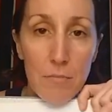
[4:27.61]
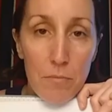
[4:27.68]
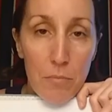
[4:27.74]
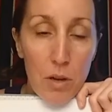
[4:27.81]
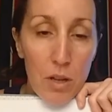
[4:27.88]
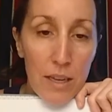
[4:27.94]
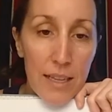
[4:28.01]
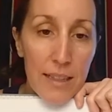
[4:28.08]

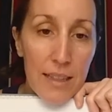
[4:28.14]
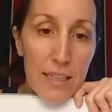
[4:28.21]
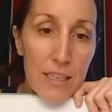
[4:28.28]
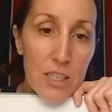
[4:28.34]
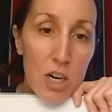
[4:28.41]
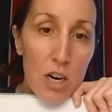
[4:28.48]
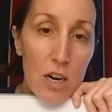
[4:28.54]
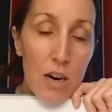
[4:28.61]
pulling
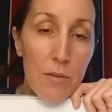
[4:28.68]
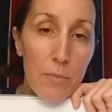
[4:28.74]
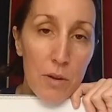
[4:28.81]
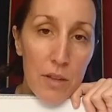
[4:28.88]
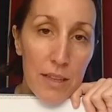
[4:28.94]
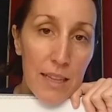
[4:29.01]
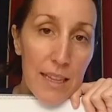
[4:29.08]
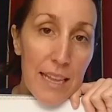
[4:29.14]

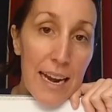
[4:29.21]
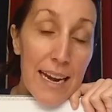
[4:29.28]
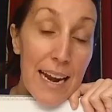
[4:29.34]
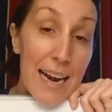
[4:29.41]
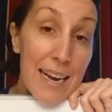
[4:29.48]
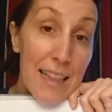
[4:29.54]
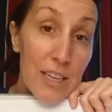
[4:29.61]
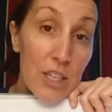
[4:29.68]
the light
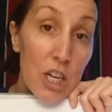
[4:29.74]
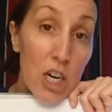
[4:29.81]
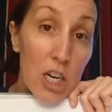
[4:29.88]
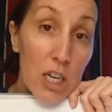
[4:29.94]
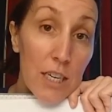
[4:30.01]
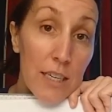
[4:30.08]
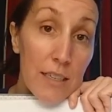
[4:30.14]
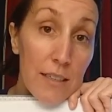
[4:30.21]
out of the
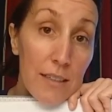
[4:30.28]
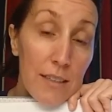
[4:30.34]
dark.